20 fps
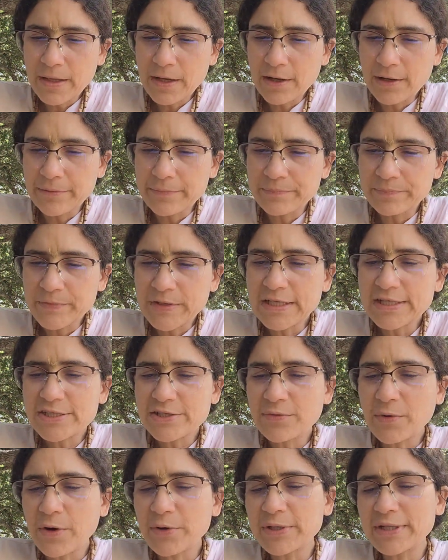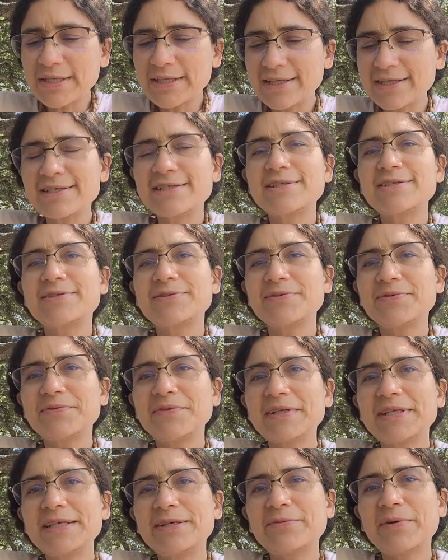Um, he's quoting this
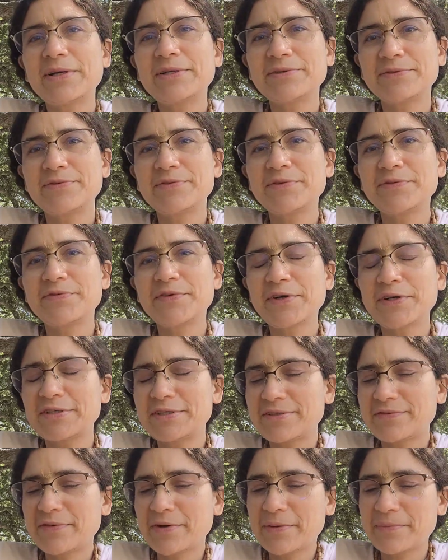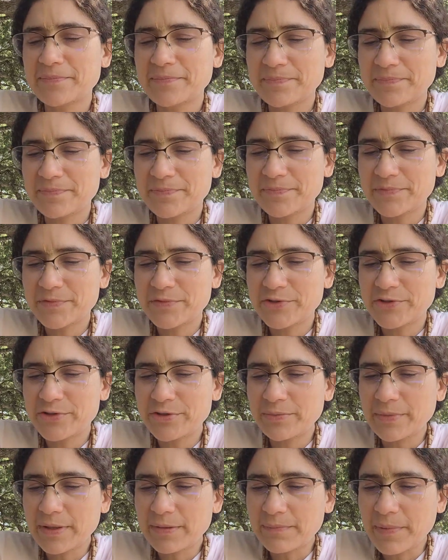really wonderful verse from
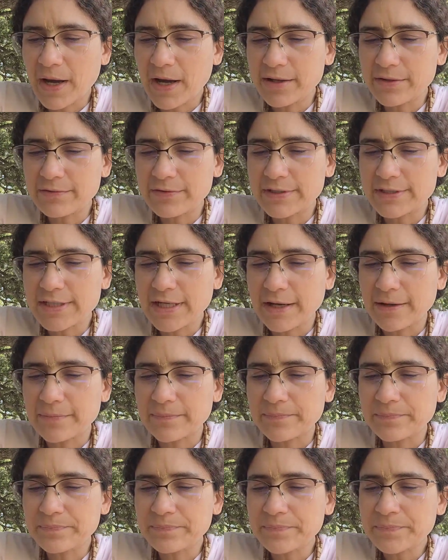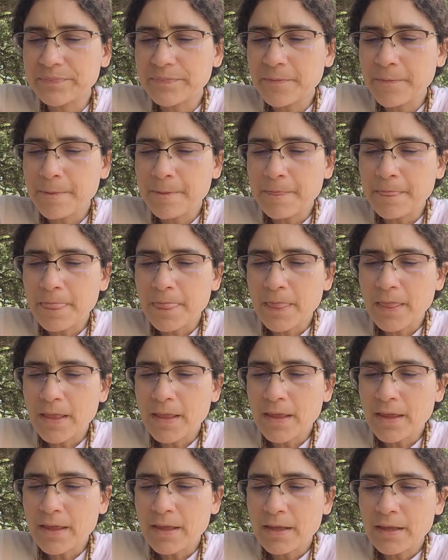Srimad Bhagavatam,
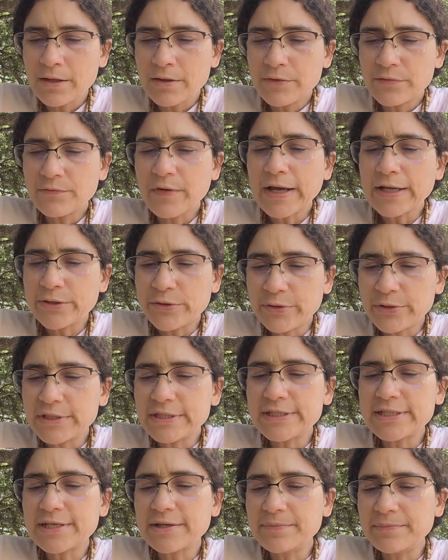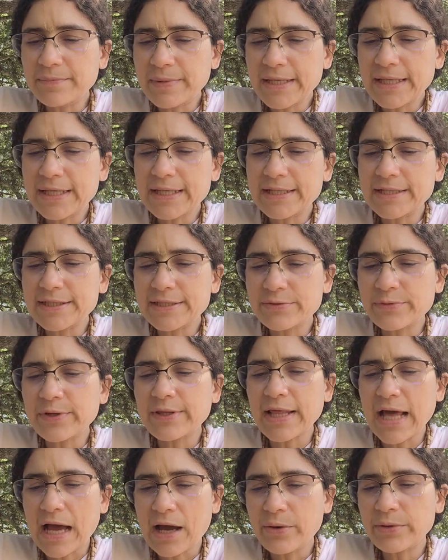Vaikunta means
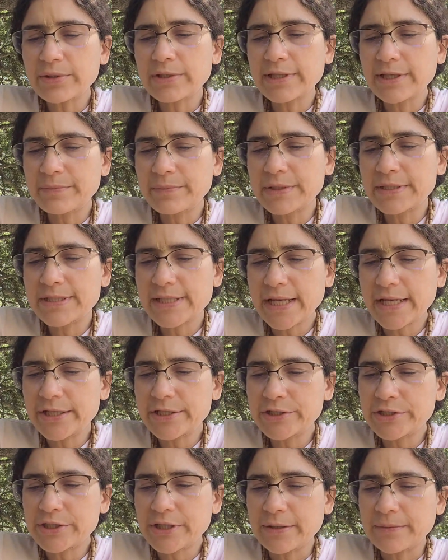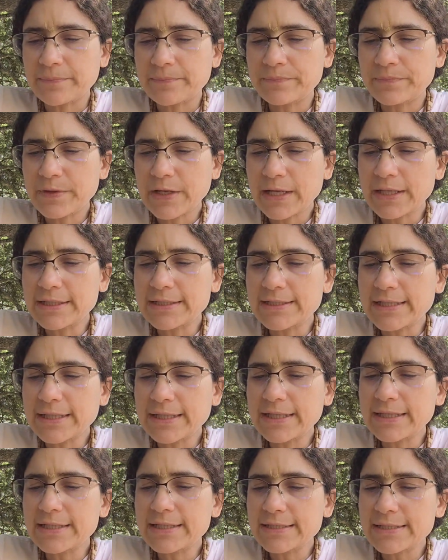without limitation. That is,
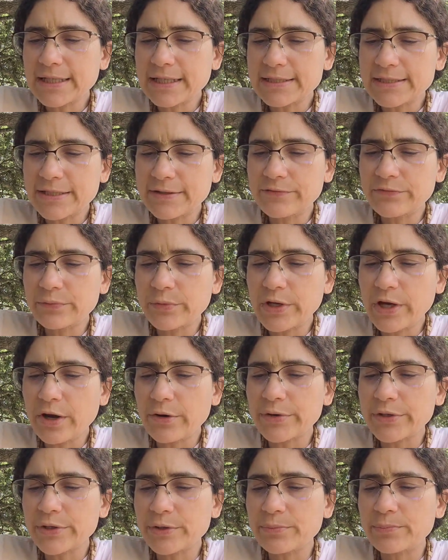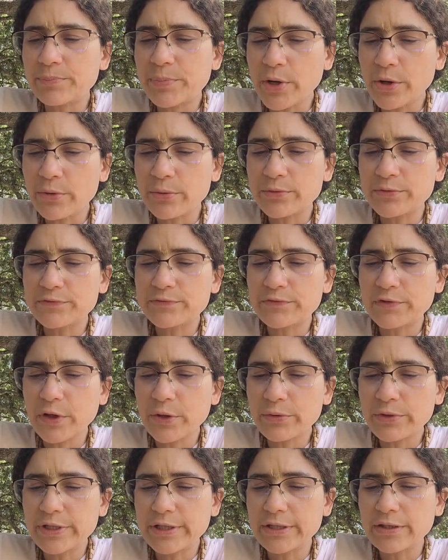it is as if we are in a boat
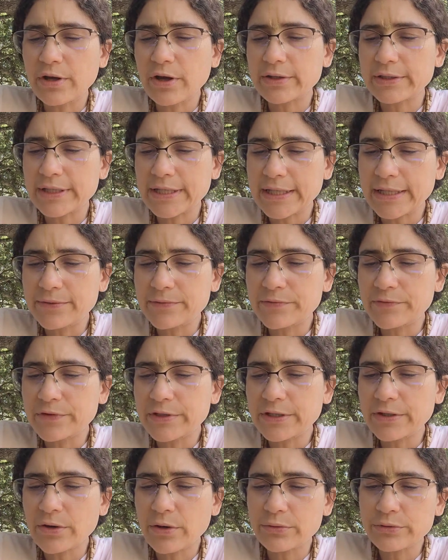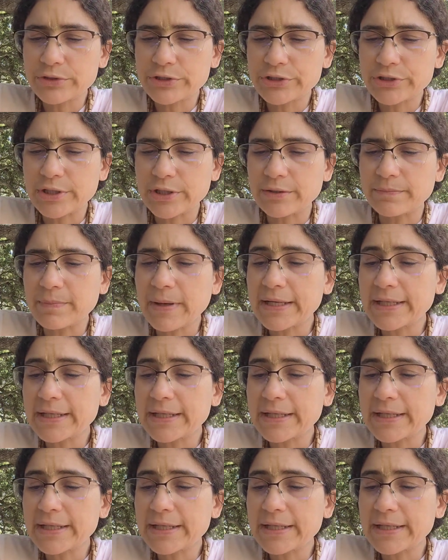floating on the infinite ocean.